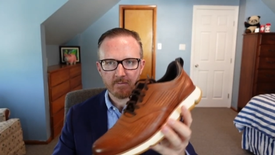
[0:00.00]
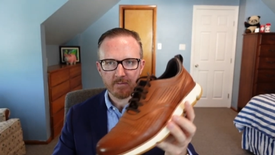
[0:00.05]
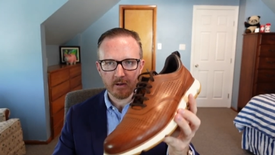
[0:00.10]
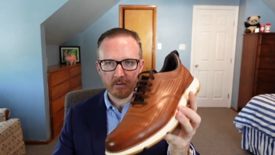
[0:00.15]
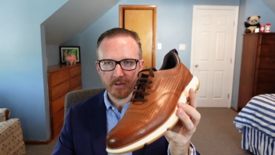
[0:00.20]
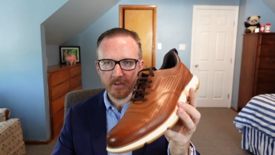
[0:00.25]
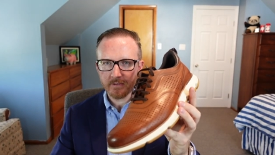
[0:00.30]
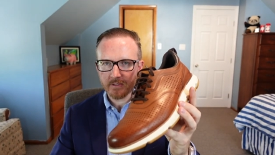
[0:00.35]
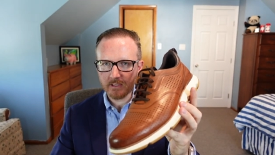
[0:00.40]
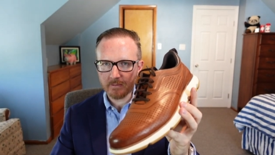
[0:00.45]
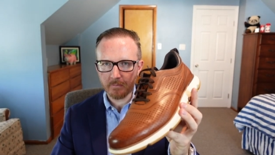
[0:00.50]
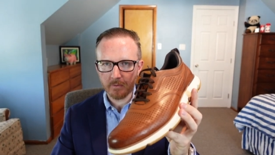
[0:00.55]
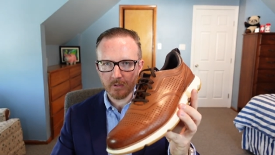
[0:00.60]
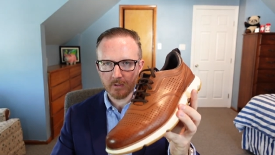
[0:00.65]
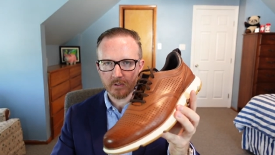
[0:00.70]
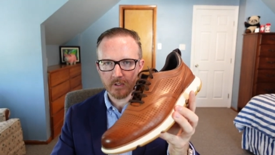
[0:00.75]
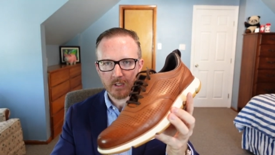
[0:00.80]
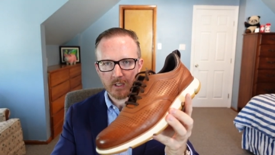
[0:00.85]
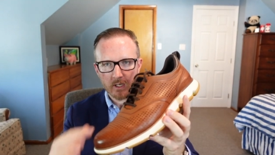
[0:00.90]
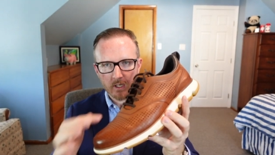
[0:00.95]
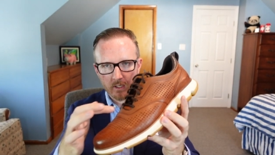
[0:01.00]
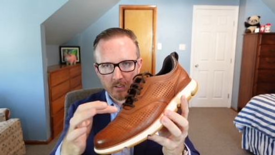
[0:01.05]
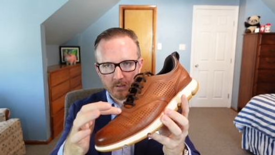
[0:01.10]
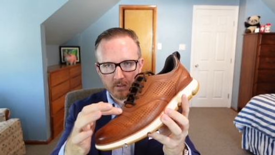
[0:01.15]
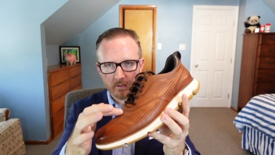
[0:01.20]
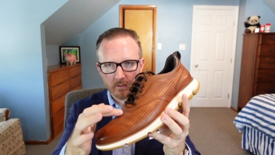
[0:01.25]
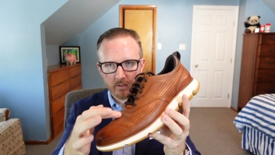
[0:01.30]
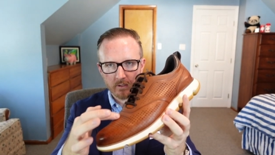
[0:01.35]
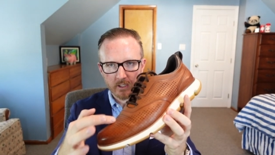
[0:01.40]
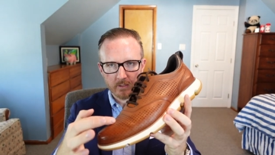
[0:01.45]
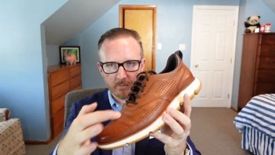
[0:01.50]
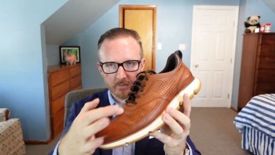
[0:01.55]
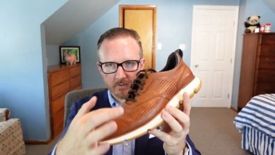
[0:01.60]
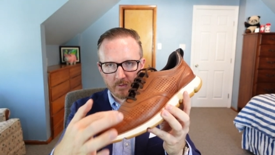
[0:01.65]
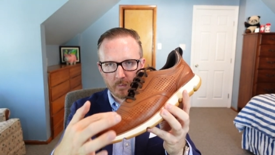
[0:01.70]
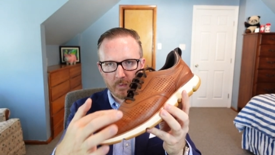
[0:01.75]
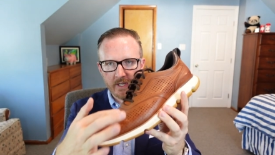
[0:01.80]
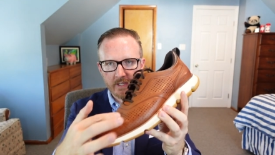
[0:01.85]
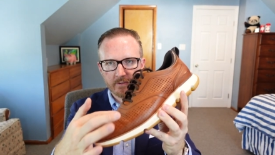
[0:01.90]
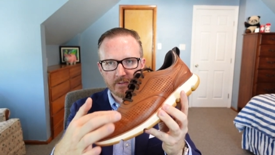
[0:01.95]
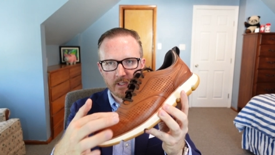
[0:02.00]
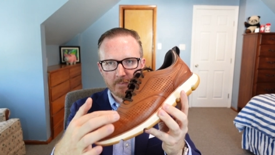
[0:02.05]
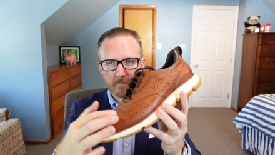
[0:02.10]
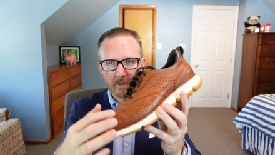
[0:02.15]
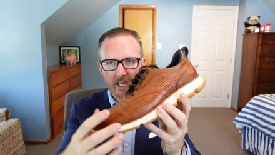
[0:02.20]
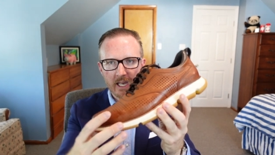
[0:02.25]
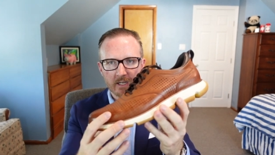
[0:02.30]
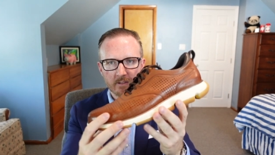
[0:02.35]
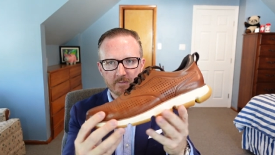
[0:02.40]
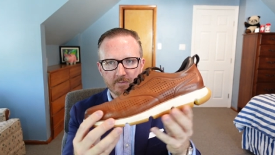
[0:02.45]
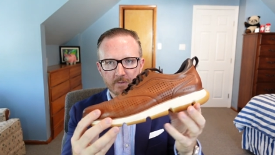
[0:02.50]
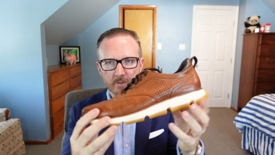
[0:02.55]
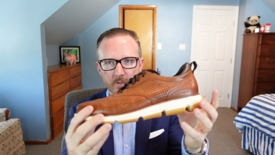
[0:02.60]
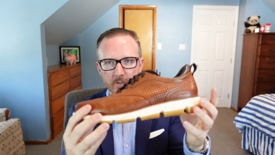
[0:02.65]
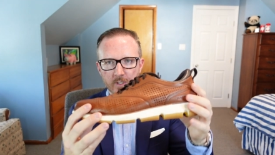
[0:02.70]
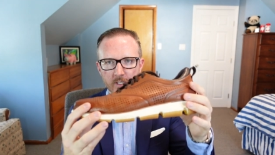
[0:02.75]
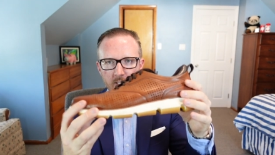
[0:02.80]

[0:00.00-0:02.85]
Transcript: Very similar color. It was a wingtip Oxford.